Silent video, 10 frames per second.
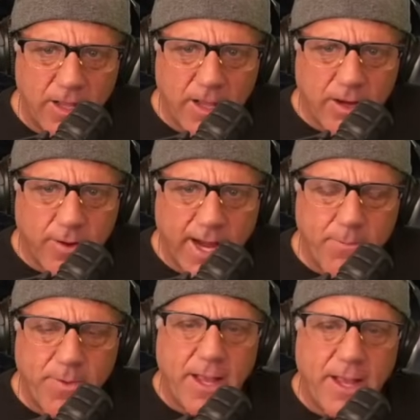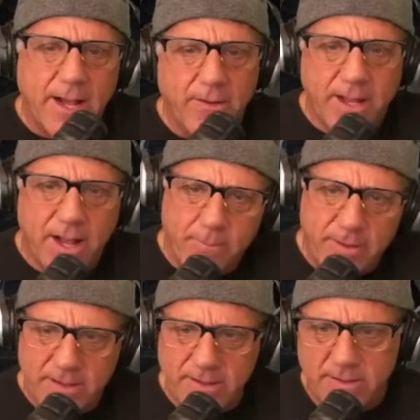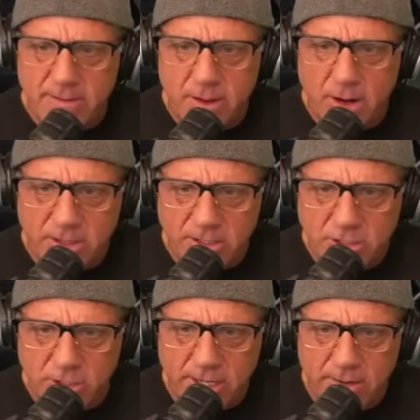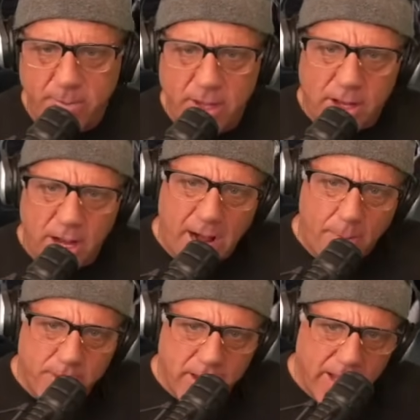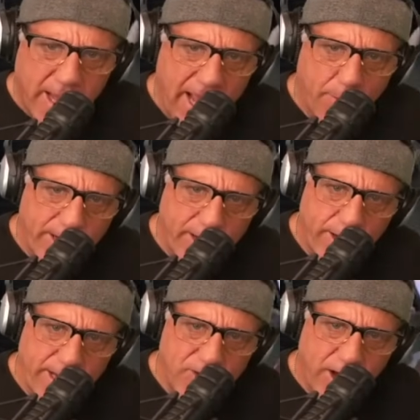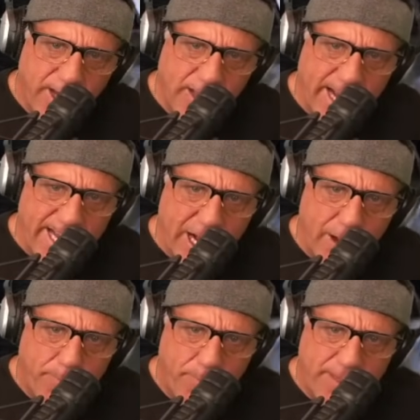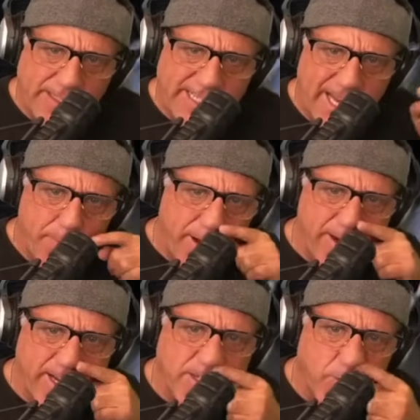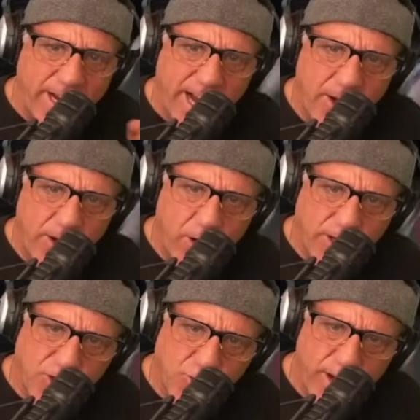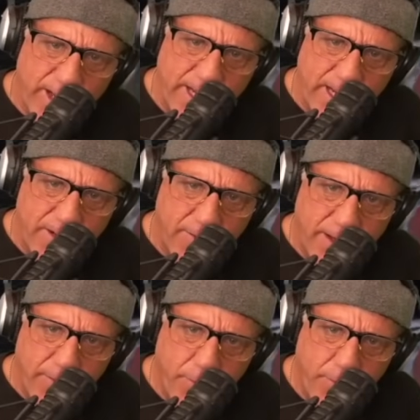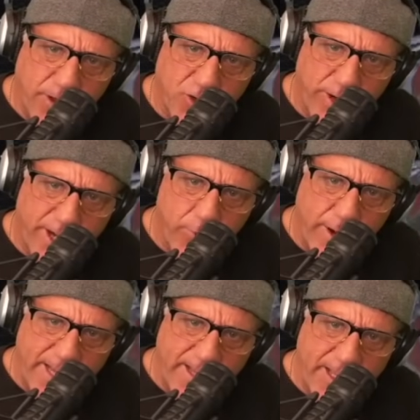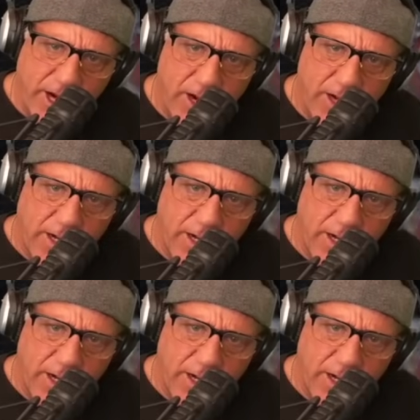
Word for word: right? Now, the, um, this is hard to show you. Um, and we, we try to light up the same area. So we got Australia. We'll put Australia right in the dark,